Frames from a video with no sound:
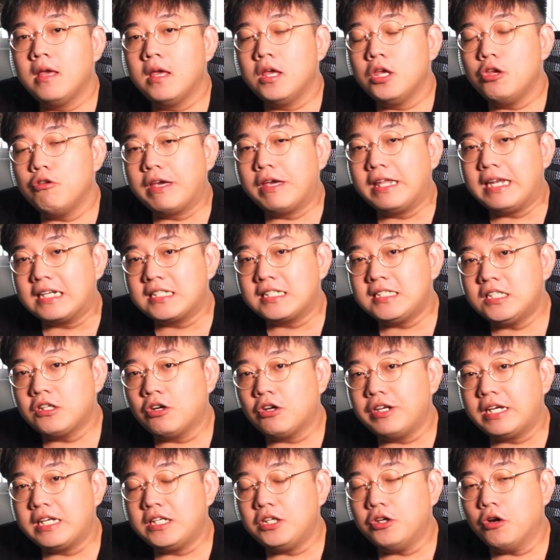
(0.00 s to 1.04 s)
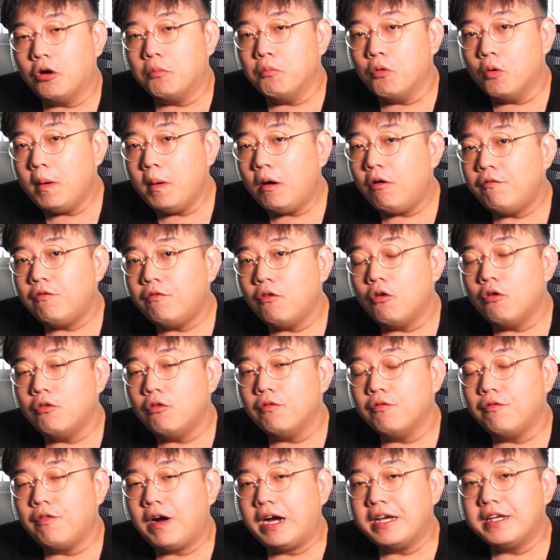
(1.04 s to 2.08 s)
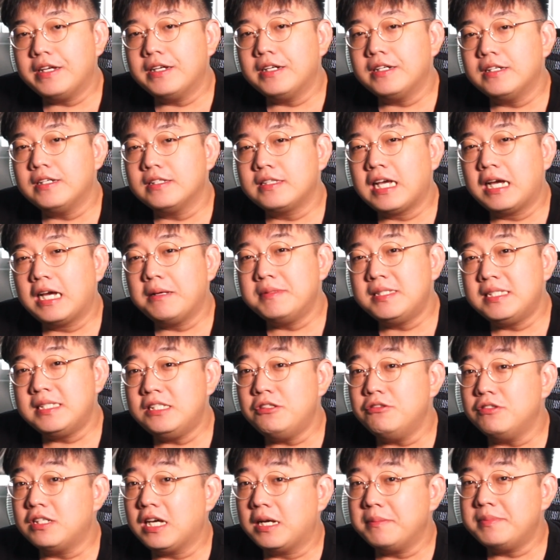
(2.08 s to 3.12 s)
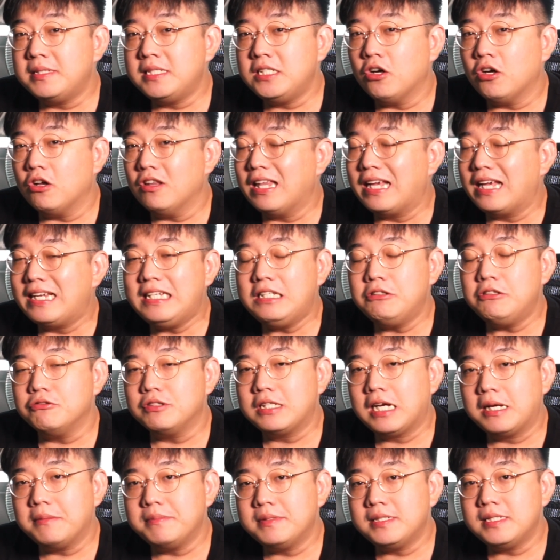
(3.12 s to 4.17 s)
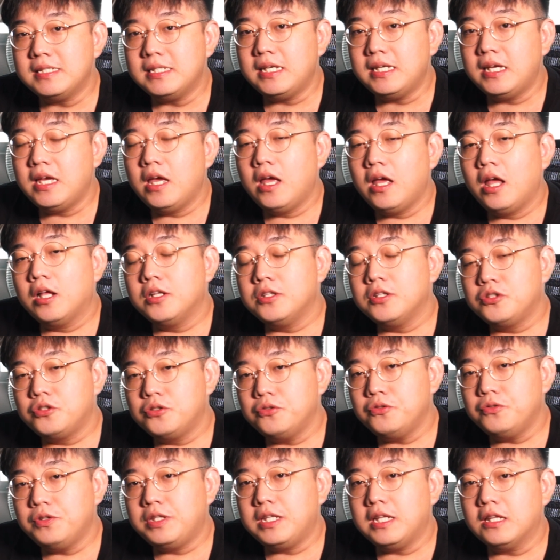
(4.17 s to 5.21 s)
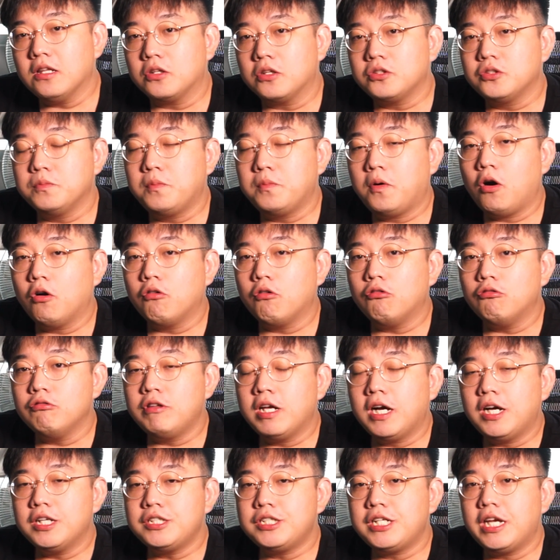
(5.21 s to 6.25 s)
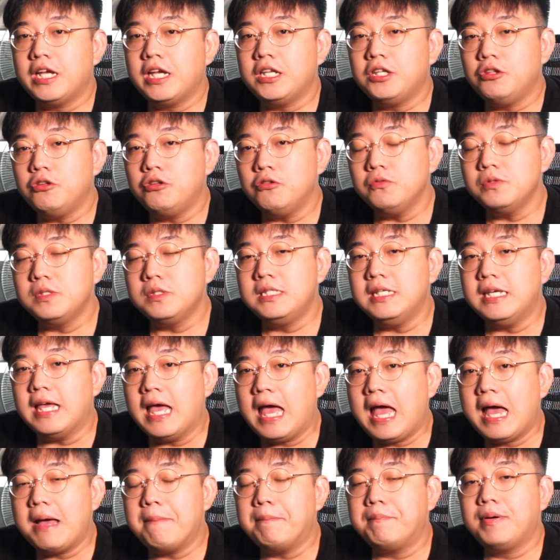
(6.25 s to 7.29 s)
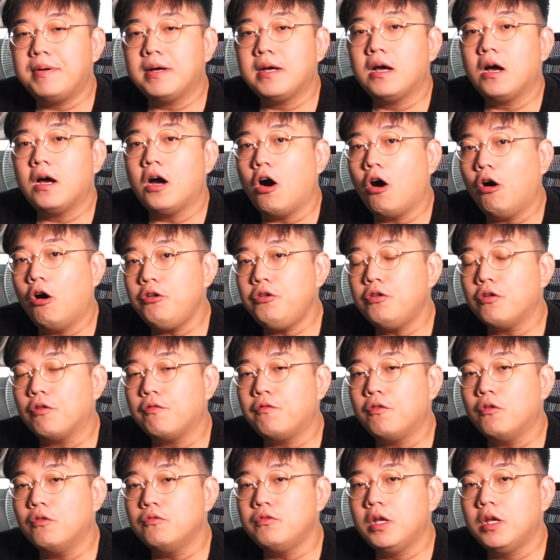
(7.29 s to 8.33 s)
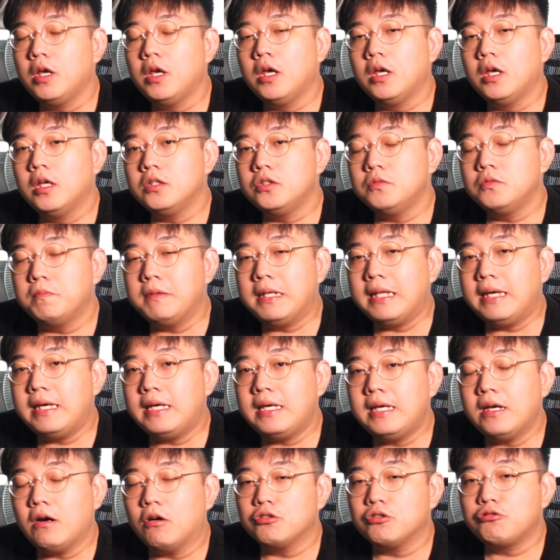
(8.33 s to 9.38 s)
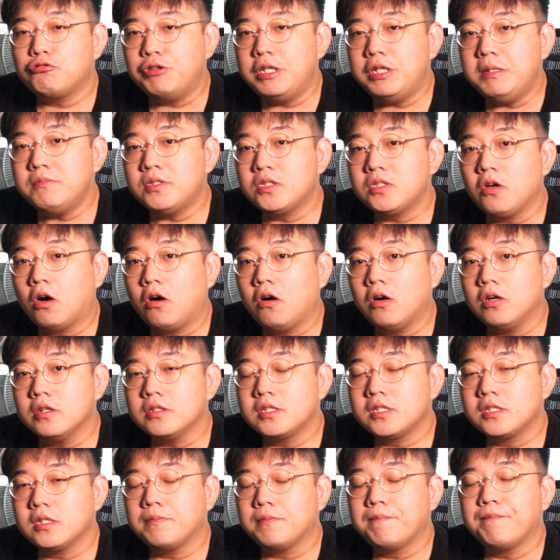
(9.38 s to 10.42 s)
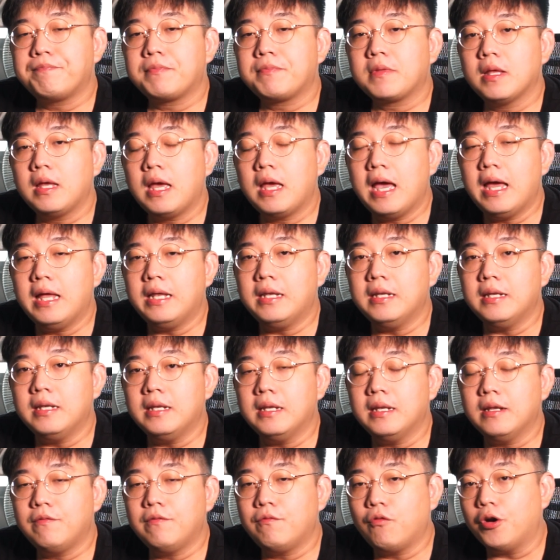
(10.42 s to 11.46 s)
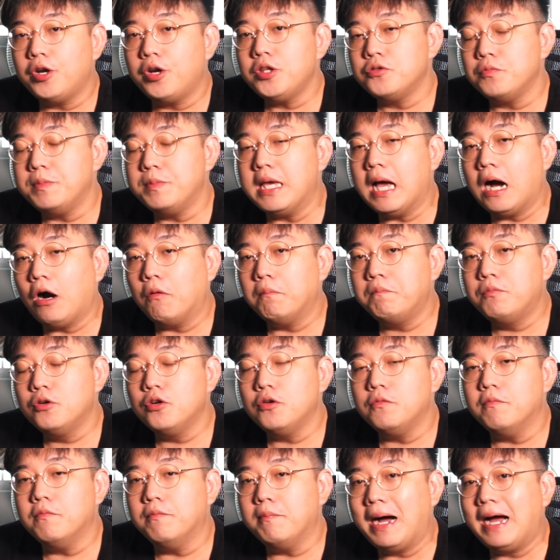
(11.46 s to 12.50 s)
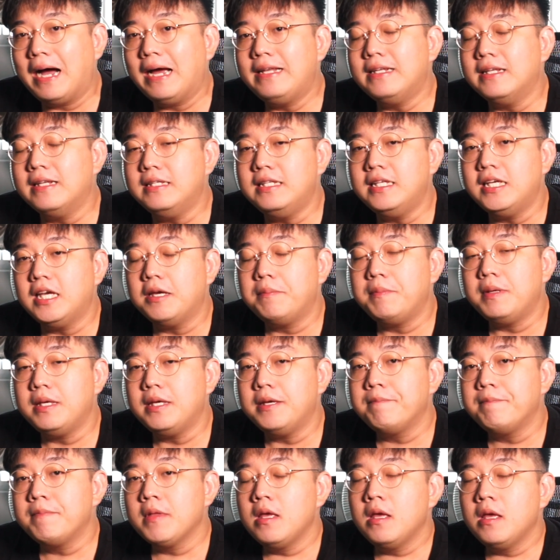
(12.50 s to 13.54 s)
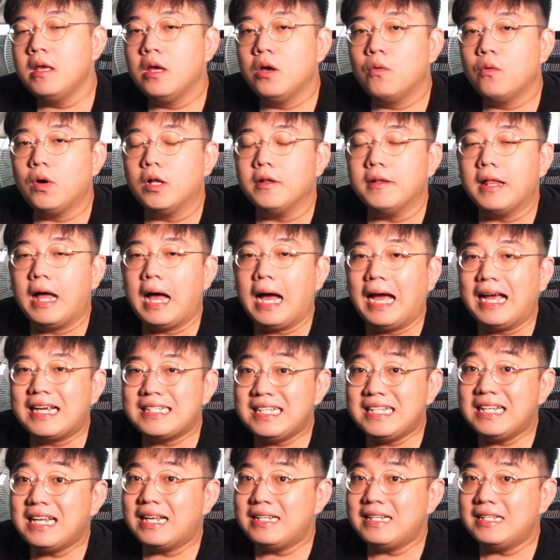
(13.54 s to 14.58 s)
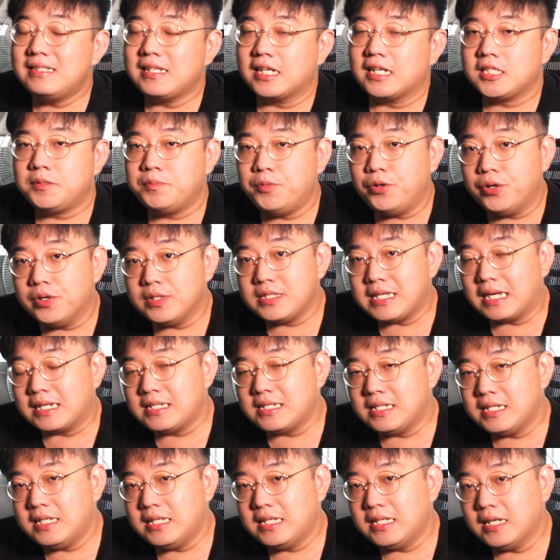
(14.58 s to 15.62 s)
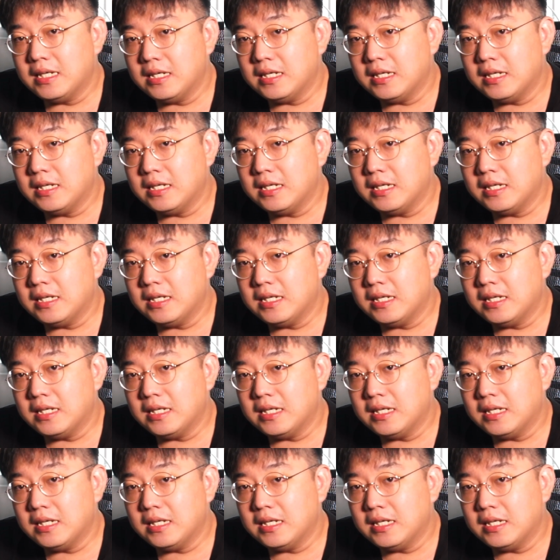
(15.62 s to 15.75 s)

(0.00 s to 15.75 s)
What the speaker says: You can actually connect your mobile phone via Type-C to Type-C or Lightning to Type-C to the Lotoo Paw Go Touch and use the app on your phone to play or stream songs and for it to be output by the DAP. Well, I actually like this experience actually